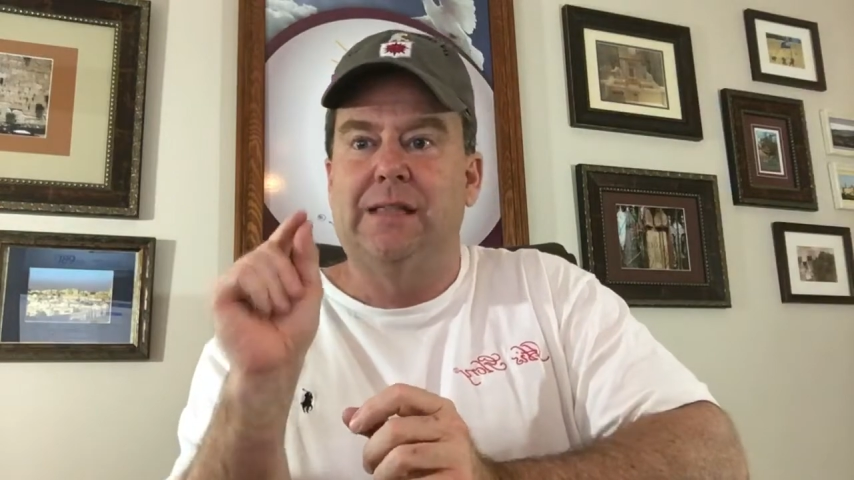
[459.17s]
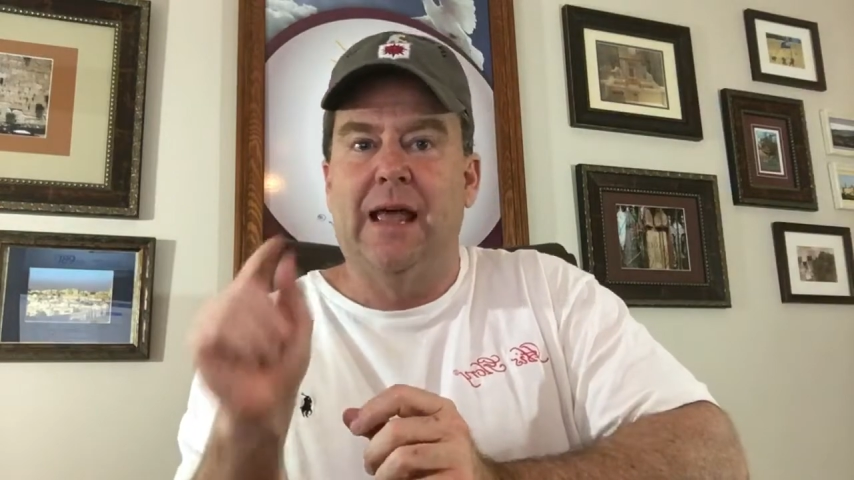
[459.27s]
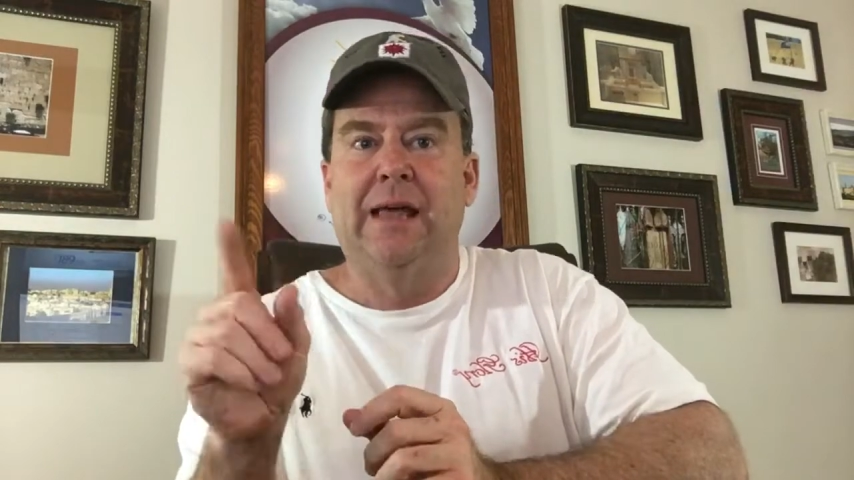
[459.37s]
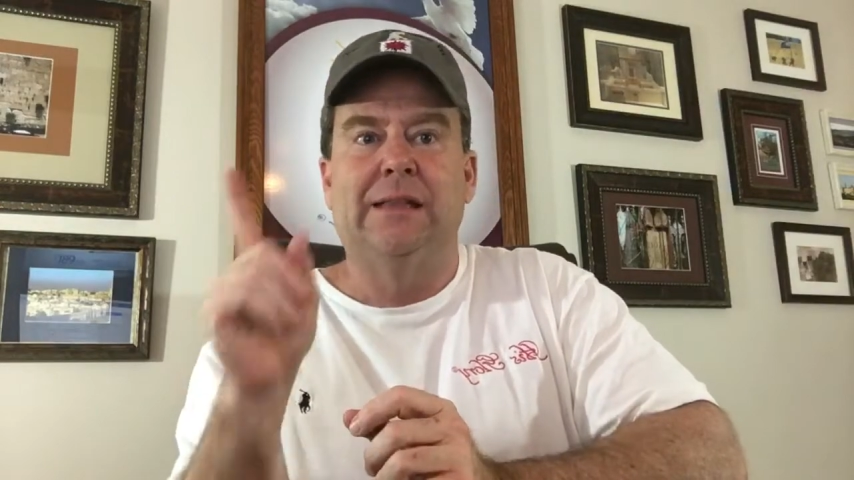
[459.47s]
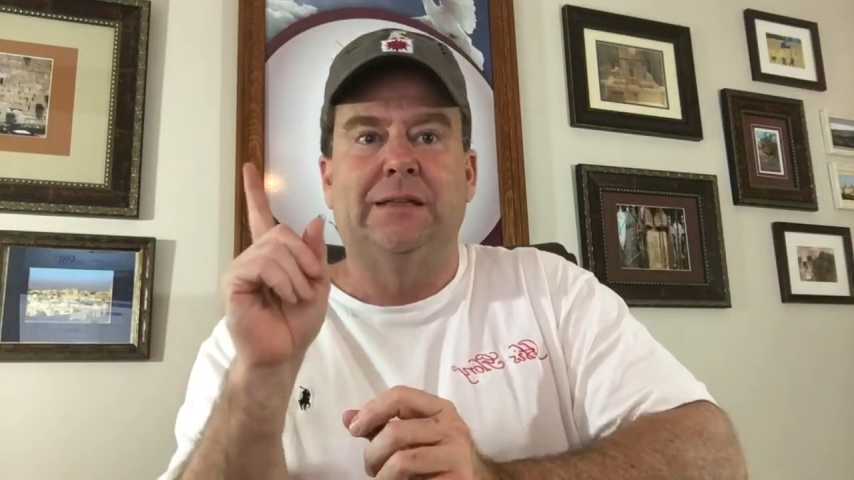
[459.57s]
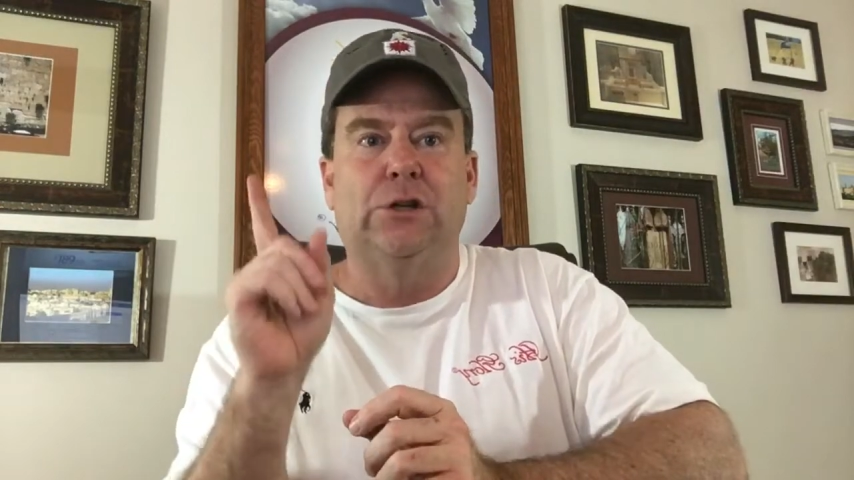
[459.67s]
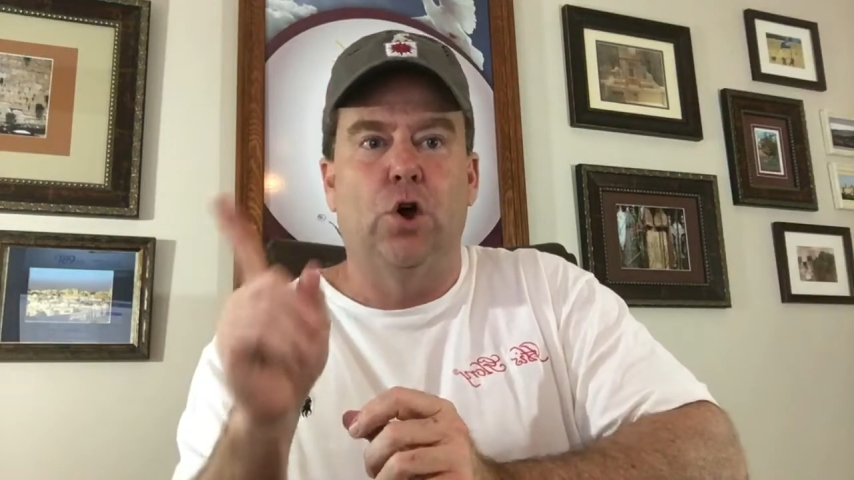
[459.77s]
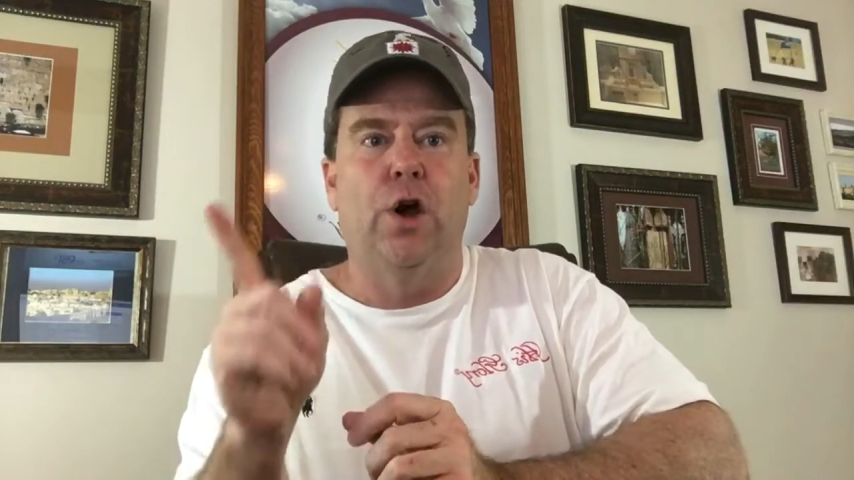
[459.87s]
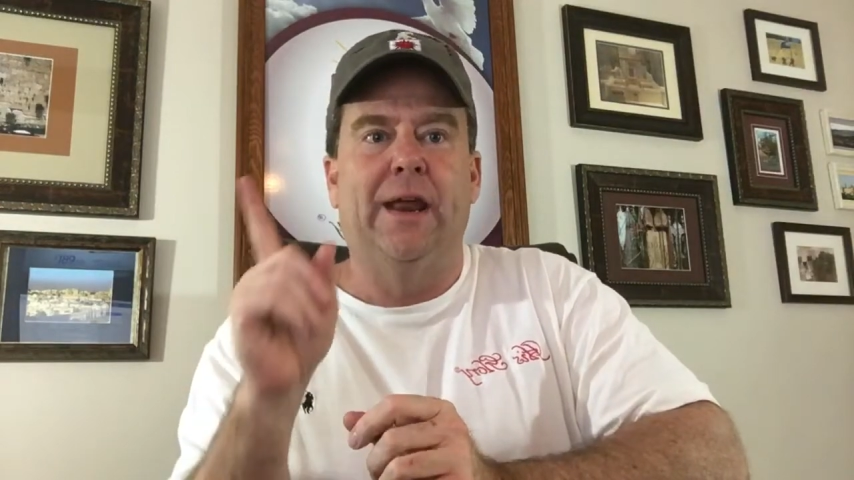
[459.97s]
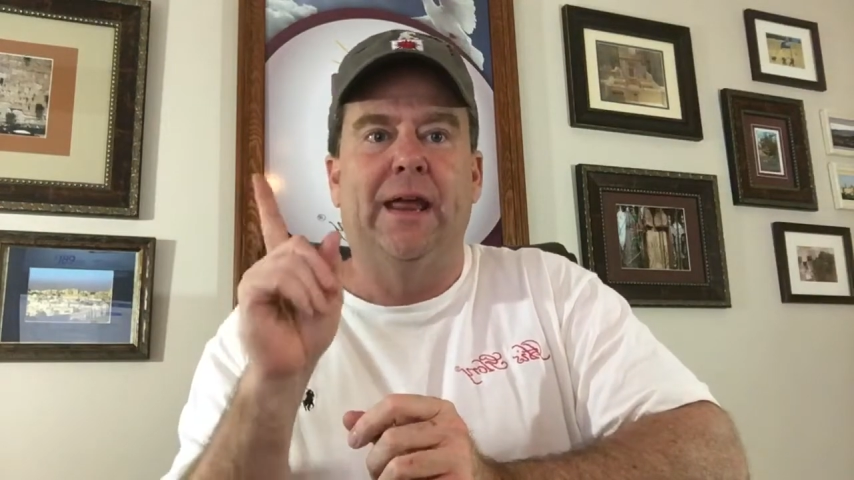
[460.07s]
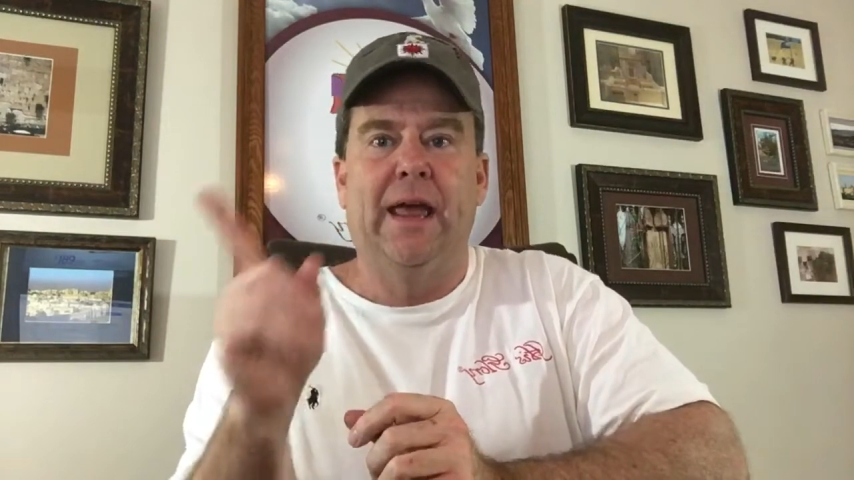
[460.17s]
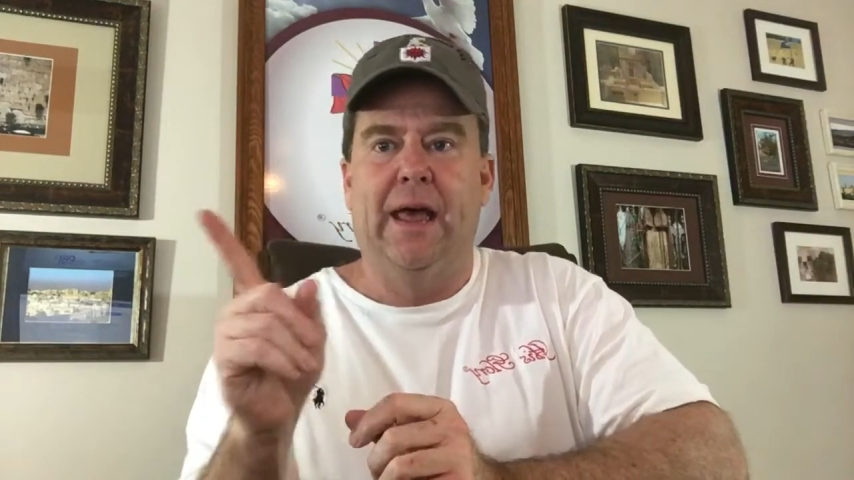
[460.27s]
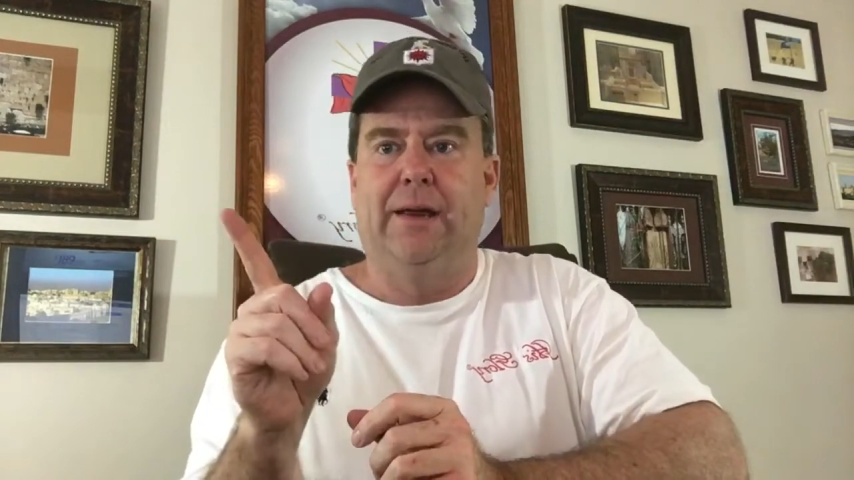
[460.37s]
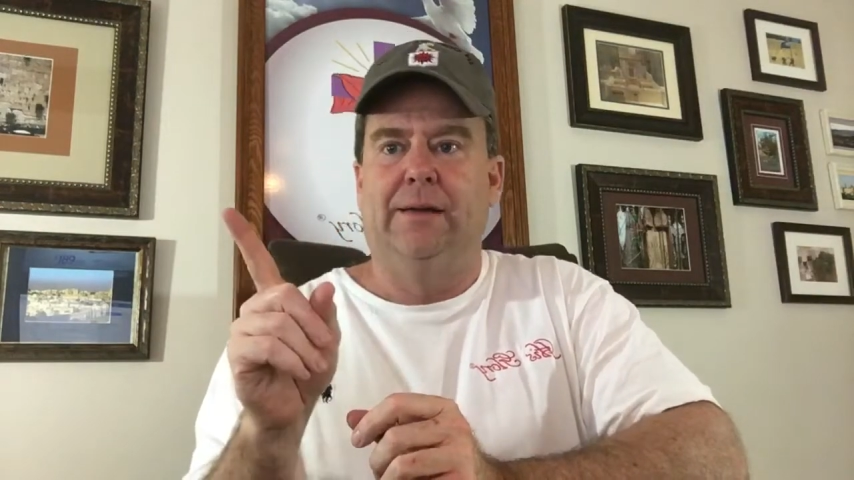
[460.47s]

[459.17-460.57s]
thing that's going to hit.